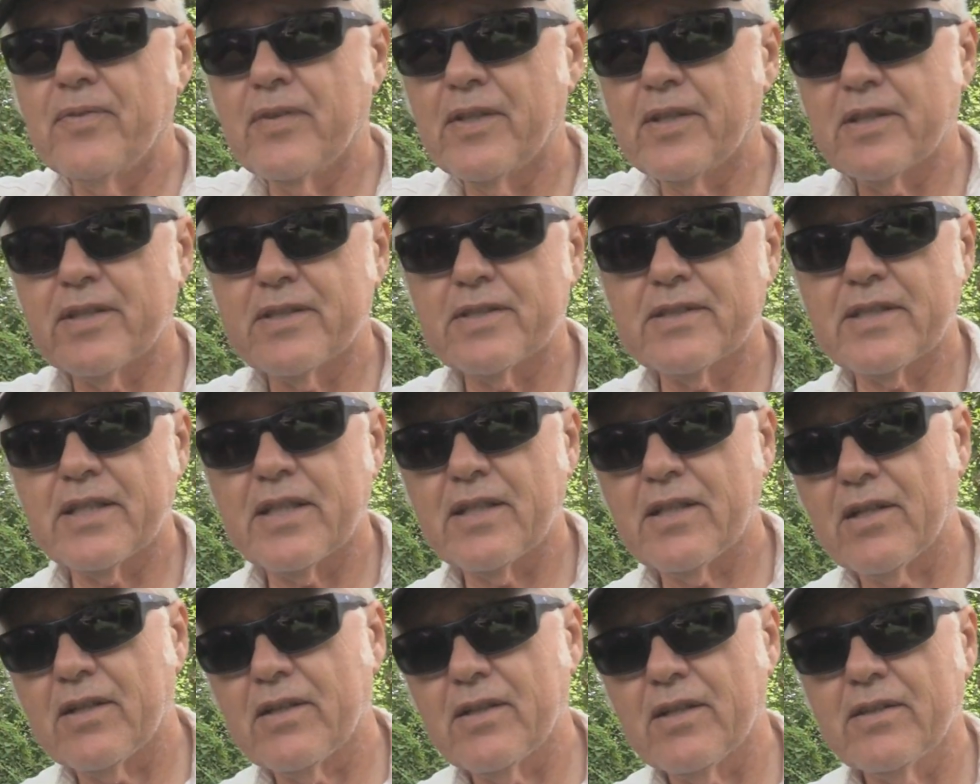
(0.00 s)
you can
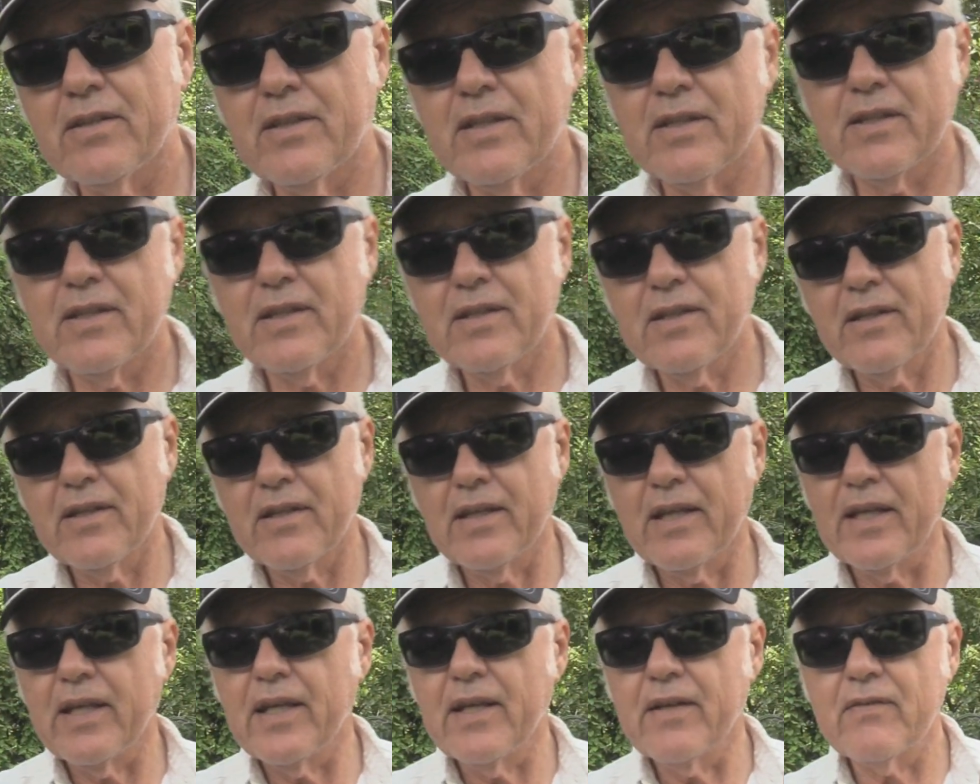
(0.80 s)
tell,
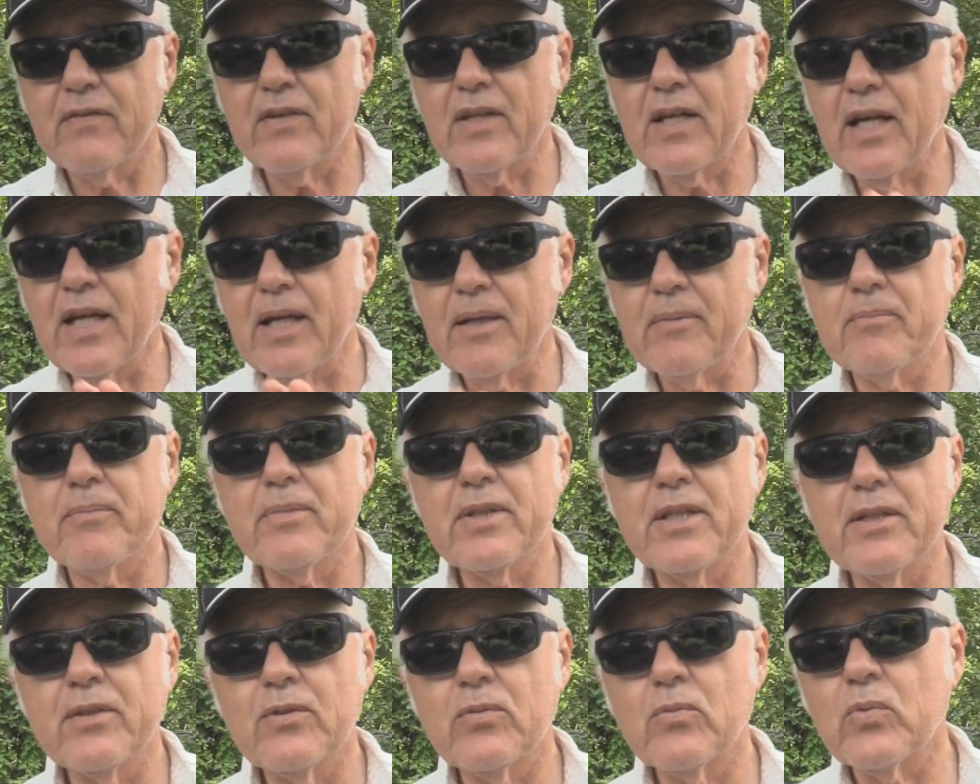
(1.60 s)
they have not
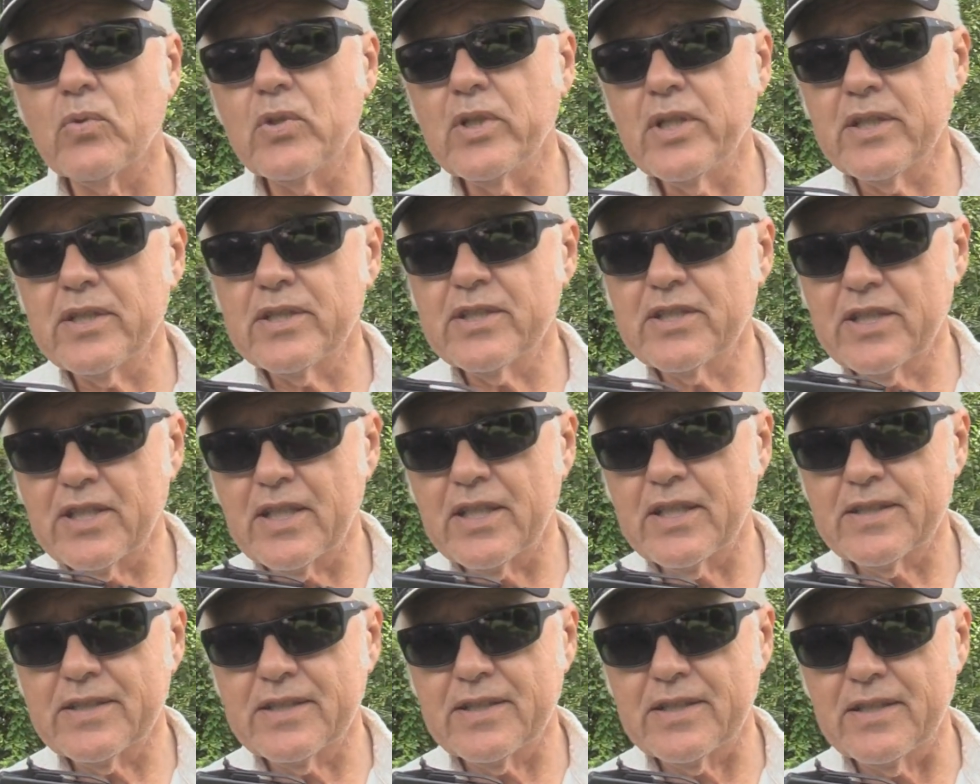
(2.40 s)
been
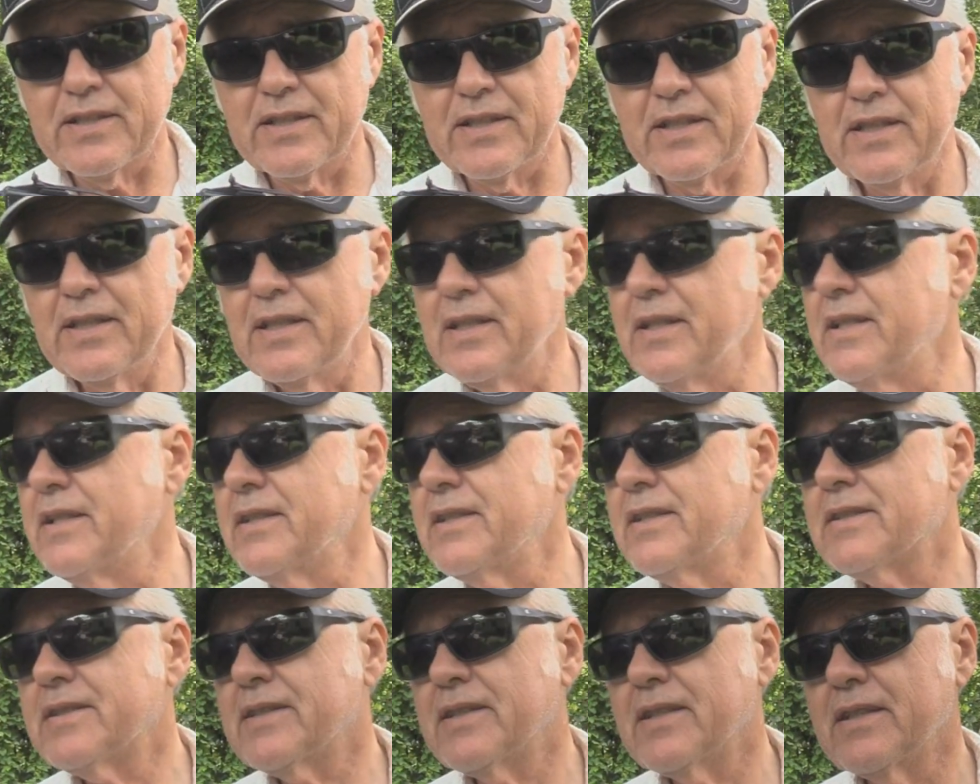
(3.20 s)
readjusted
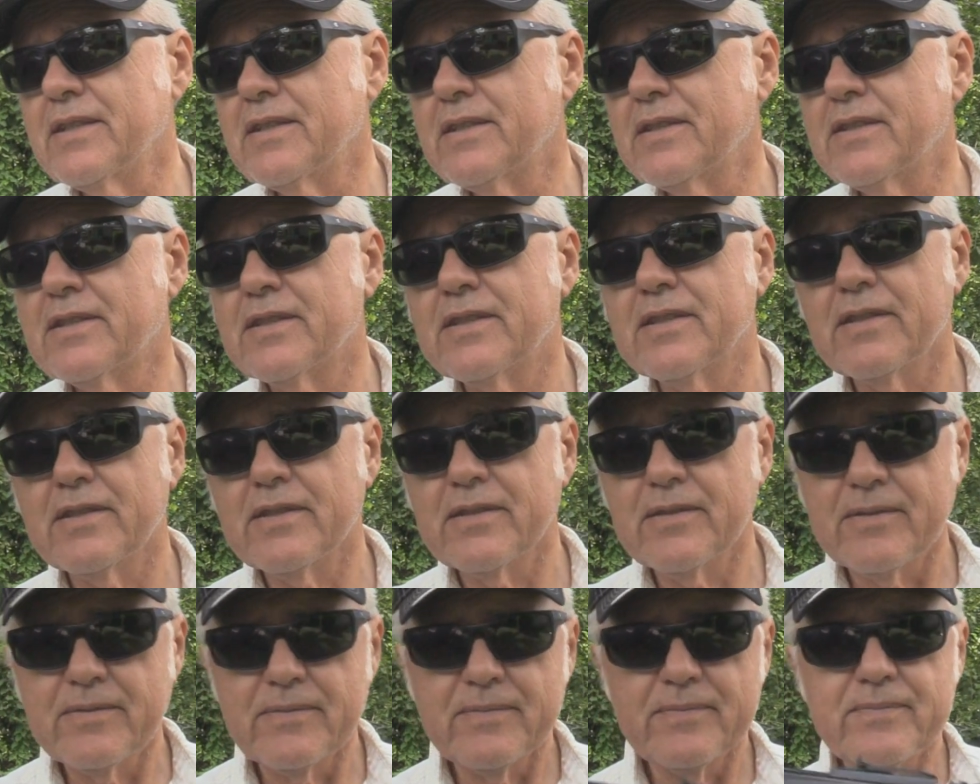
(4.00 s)
since
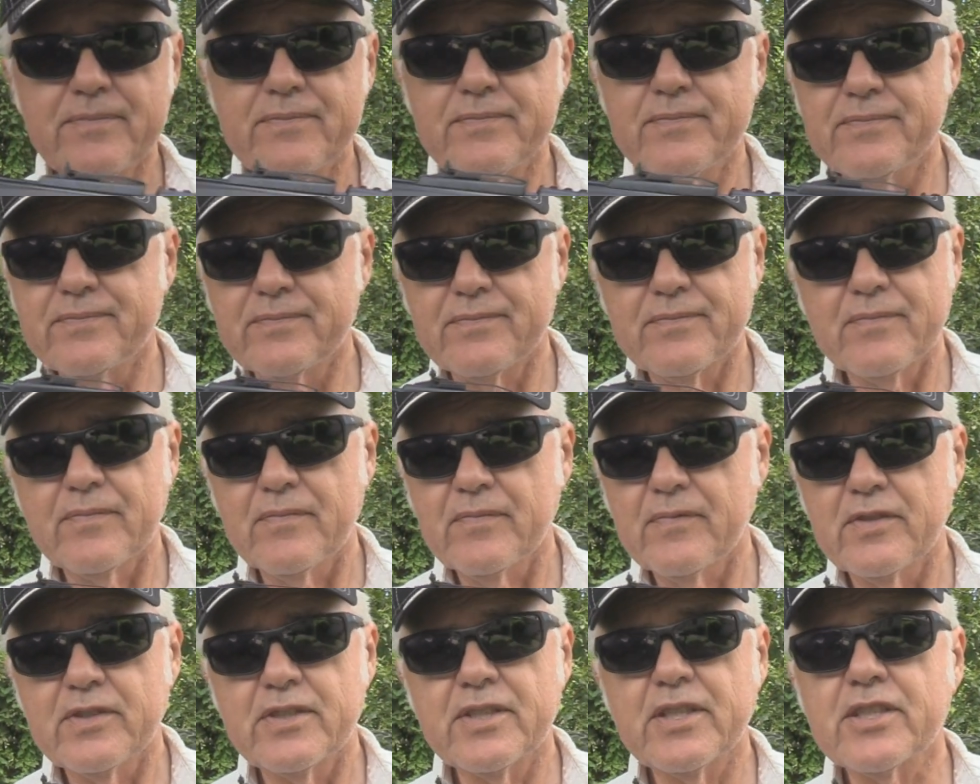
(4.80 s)

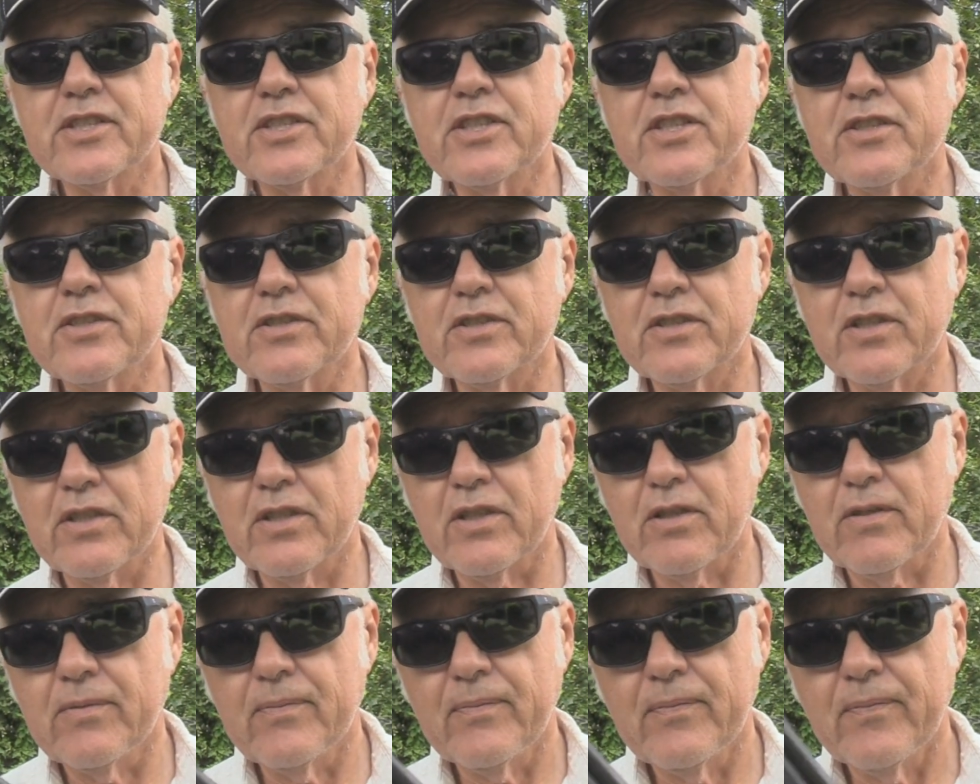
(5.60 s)
6 years
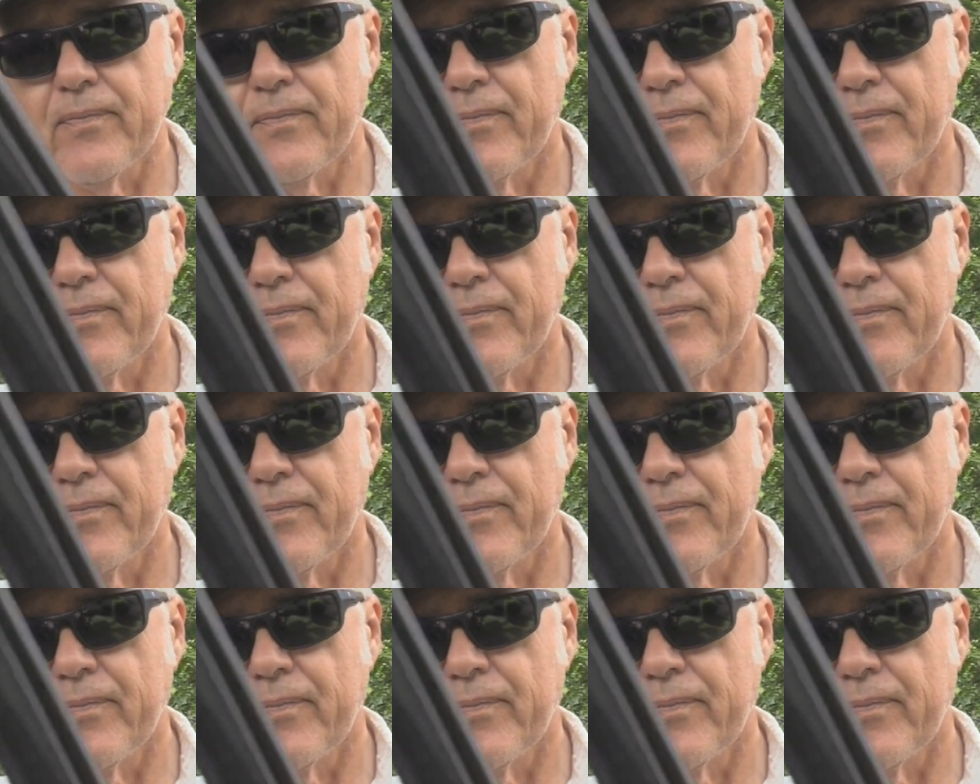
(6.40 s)
ago.